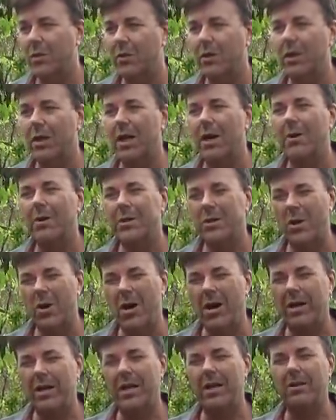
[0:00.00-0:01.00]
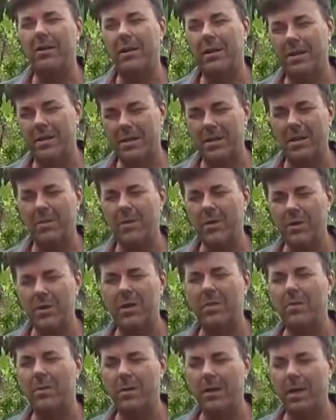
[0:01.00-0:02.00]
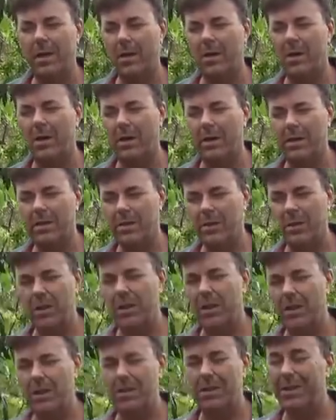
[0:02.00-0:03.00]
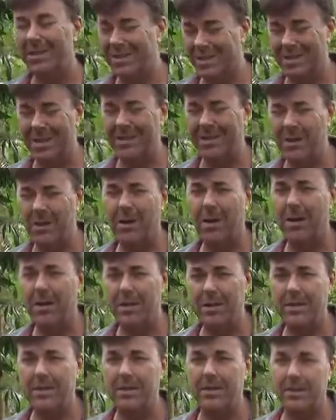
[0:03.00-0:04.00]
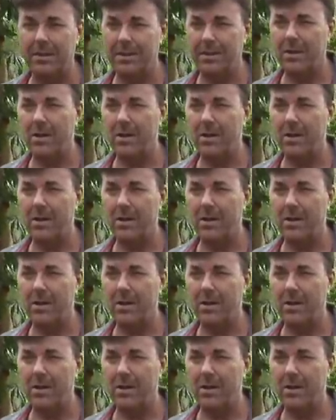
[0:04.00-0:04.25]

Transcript: so you know it's odd here like summer summer like august july august is not the hottest it's the